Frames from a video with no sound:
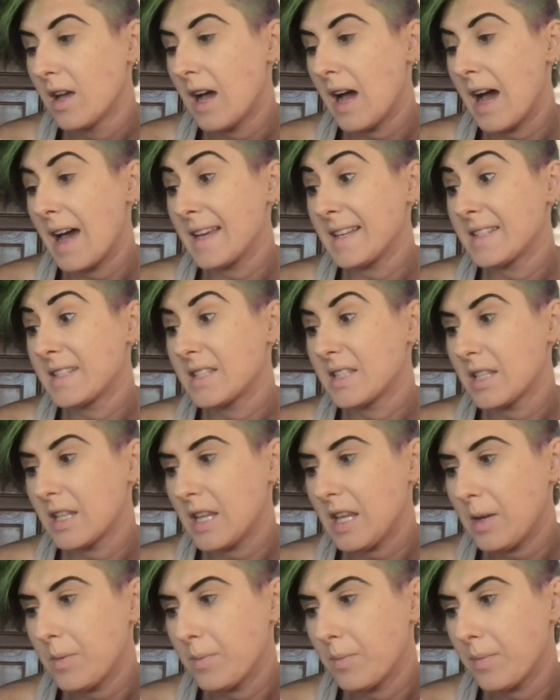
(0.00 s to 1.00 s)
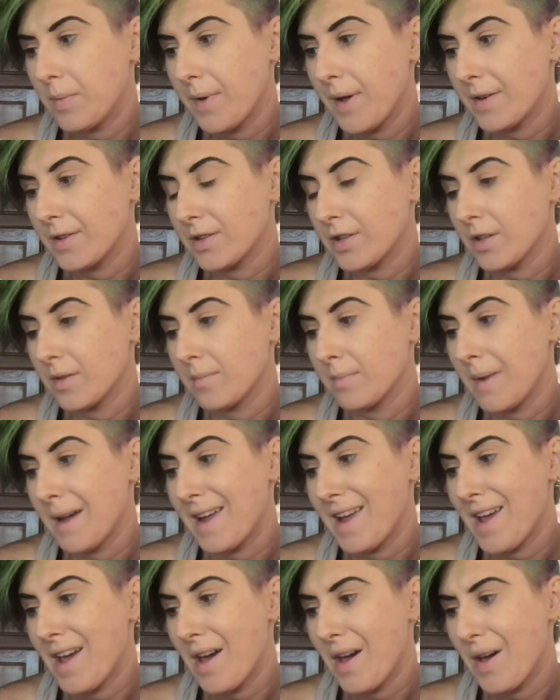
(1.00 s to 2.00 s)
I sleep better. My
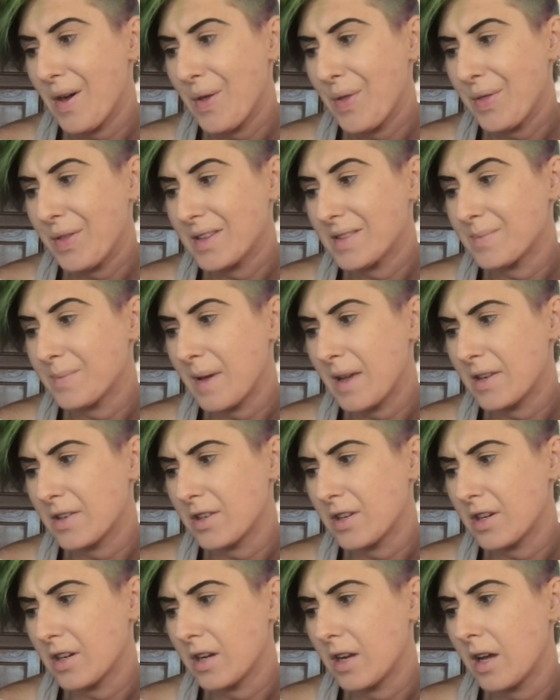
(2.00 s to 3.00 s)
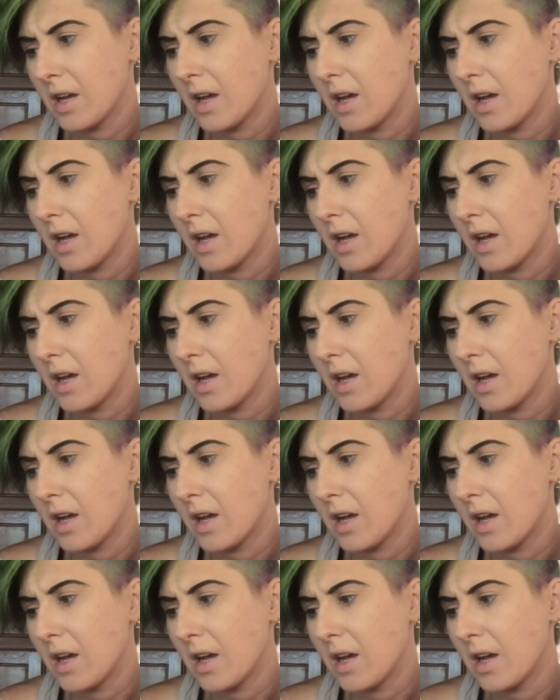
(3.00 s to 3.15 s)
health is better.